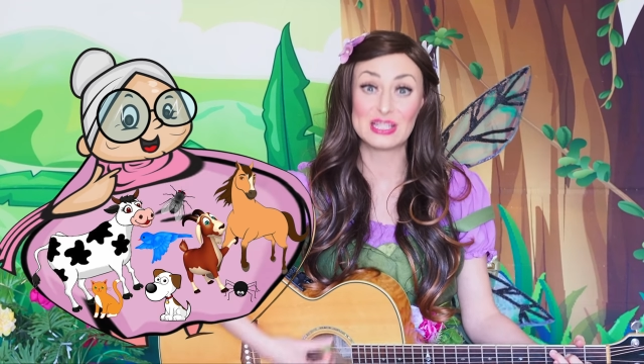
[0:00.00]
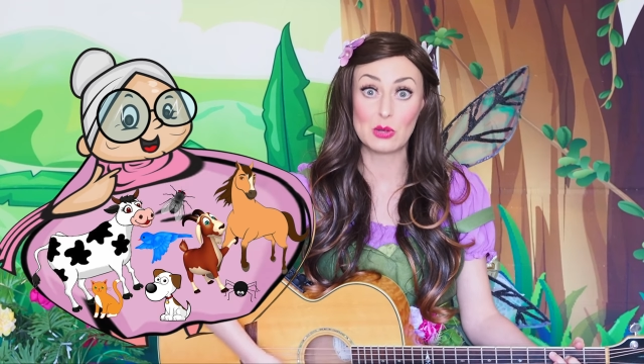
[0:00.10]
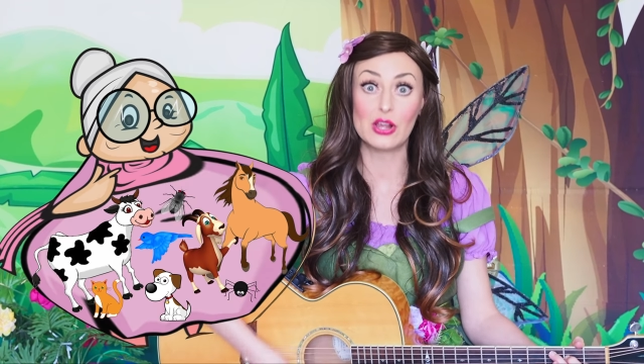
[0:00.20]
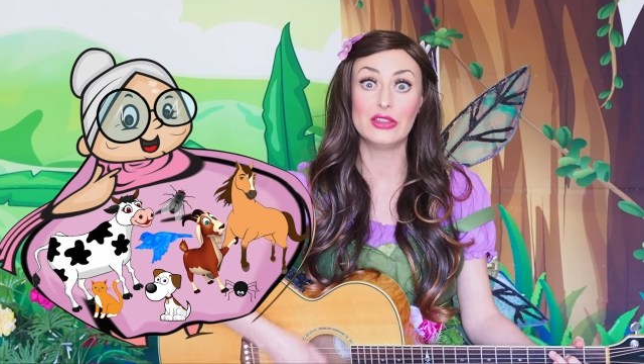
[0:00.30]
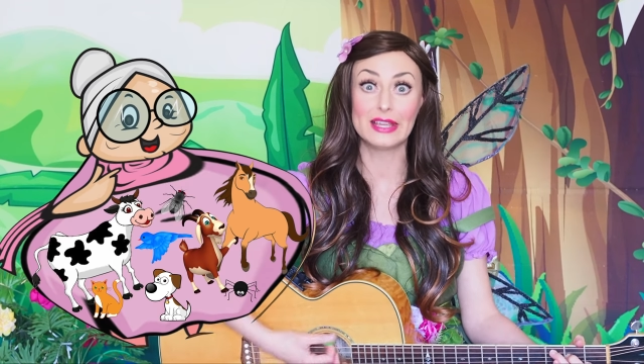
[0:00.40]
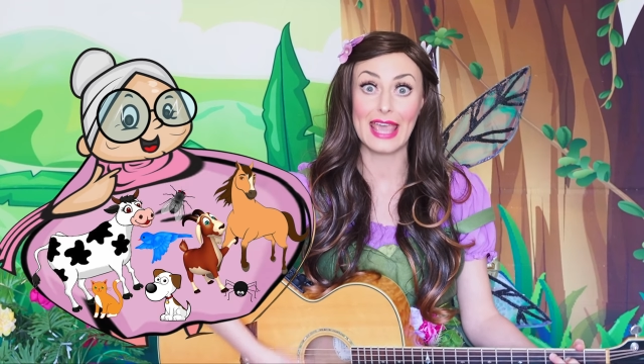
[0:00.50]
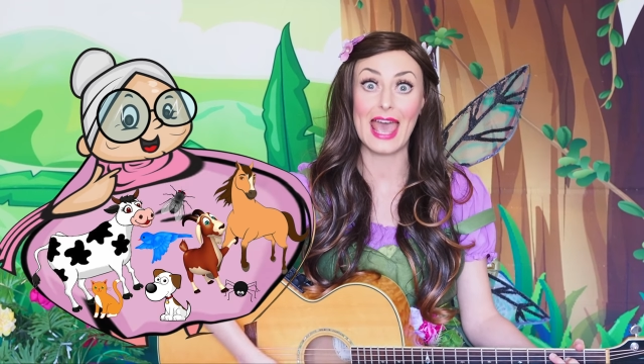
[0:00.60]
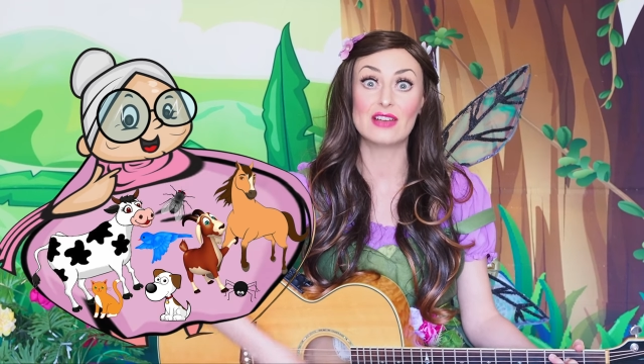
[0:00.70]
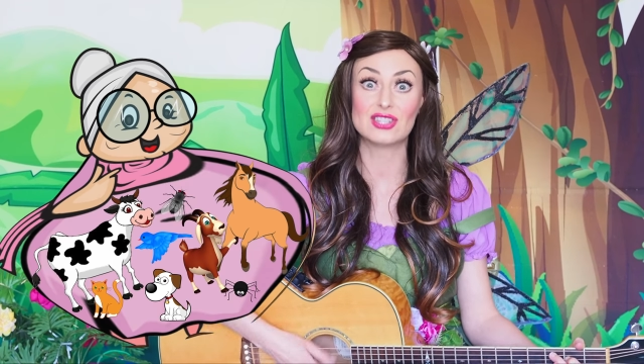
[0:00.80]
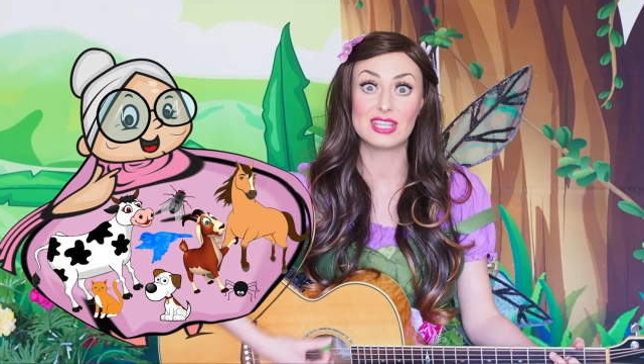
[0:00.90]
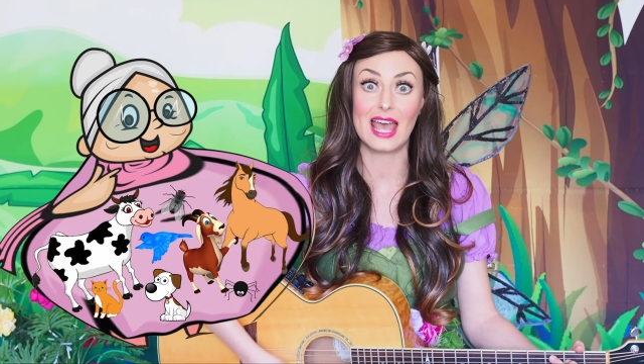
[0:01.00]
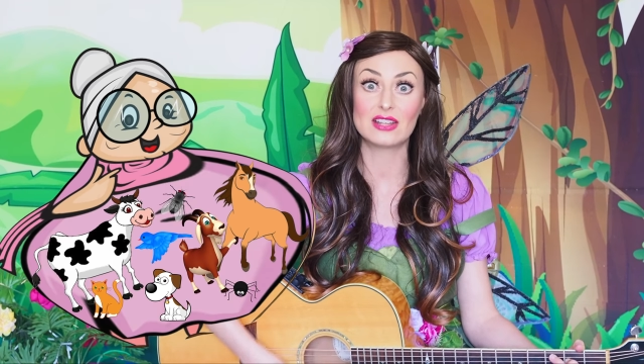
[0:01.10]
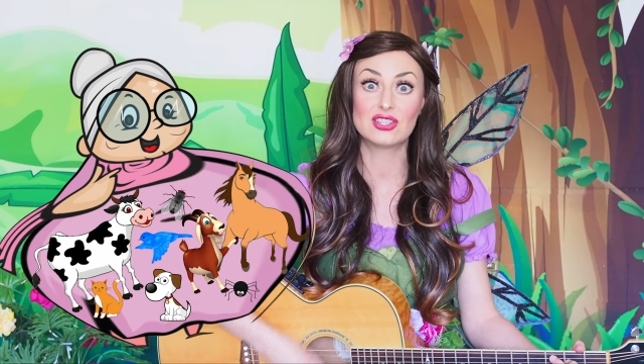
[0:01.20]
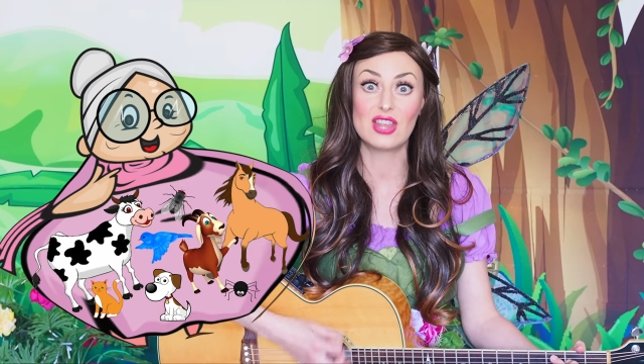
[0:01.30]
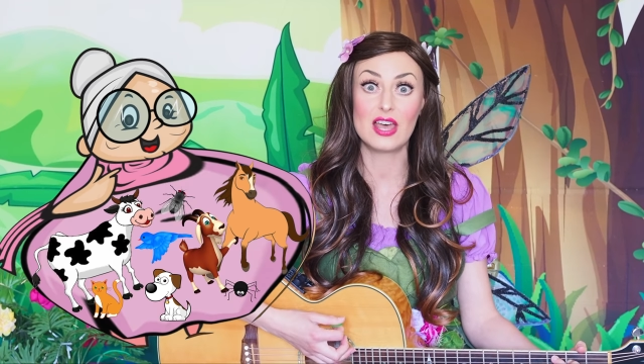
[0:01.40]
she swallowed the cow to
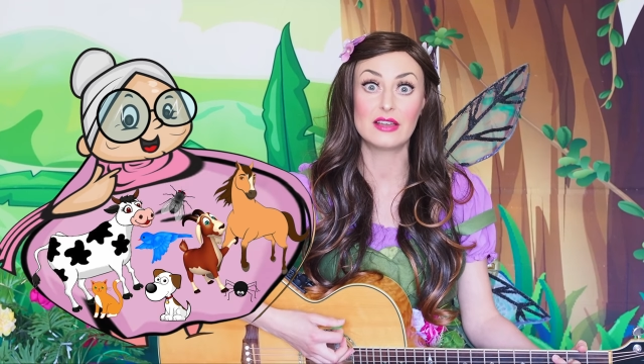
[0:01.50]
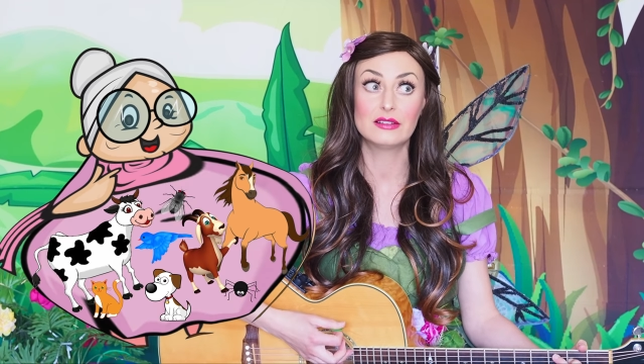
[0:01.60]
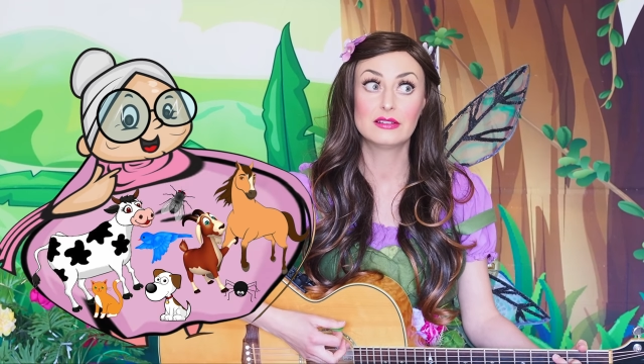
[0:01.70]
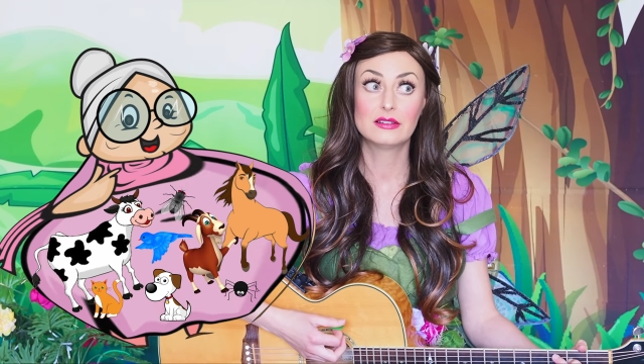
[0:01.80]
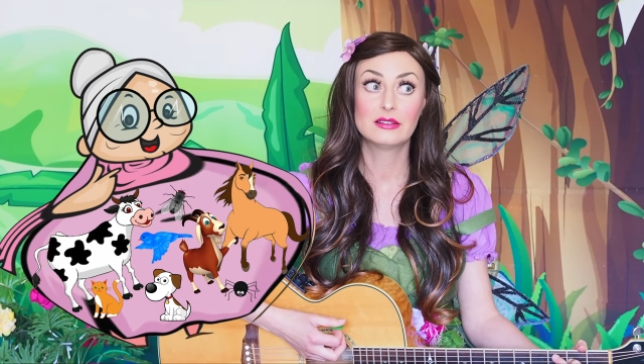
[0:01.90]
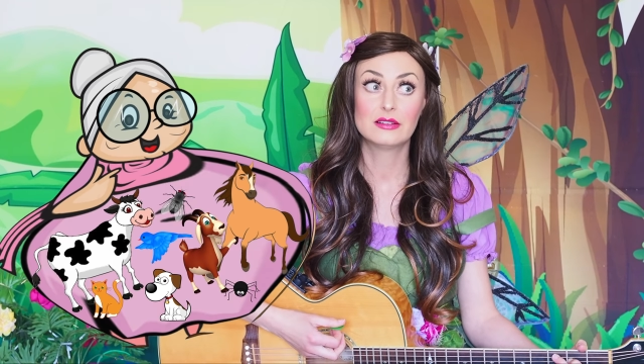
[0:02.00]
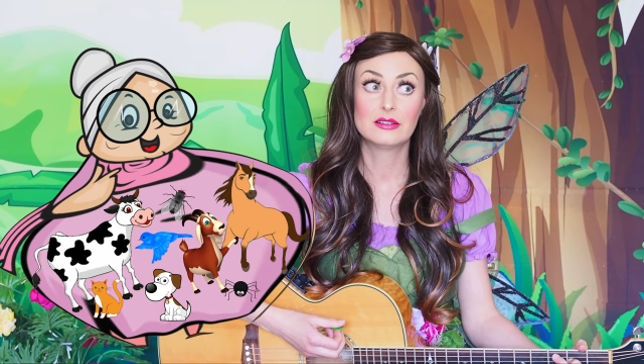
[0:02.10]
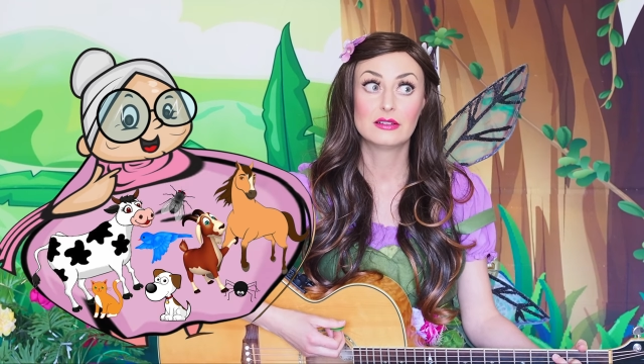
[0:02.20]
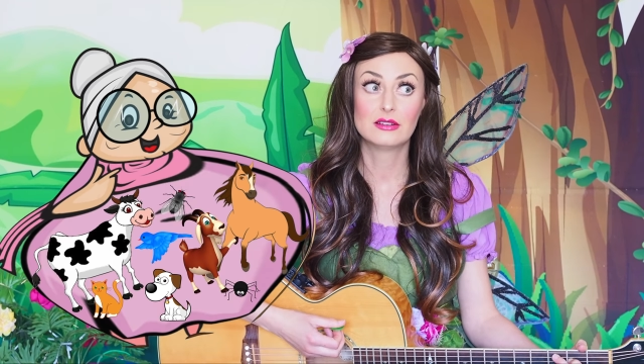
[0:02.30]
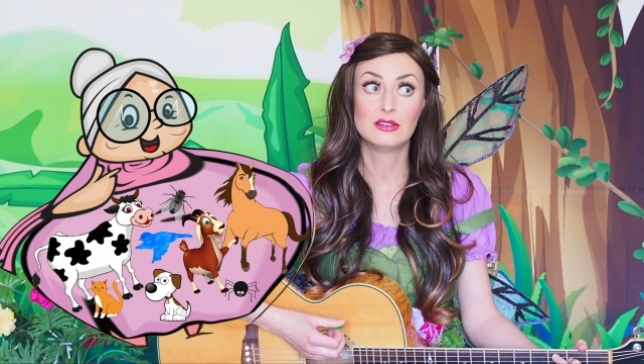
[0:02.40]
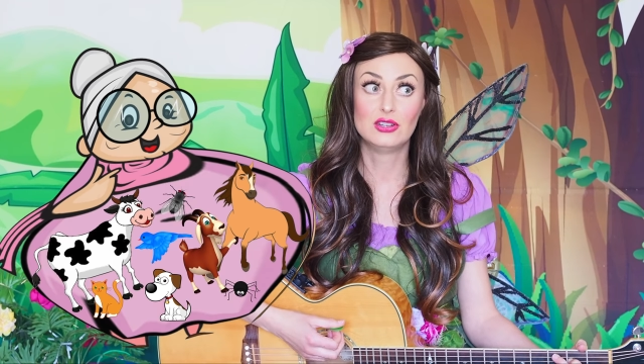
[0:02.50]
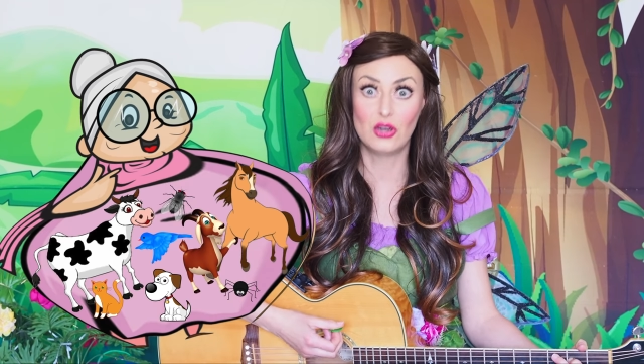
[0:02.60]
catch the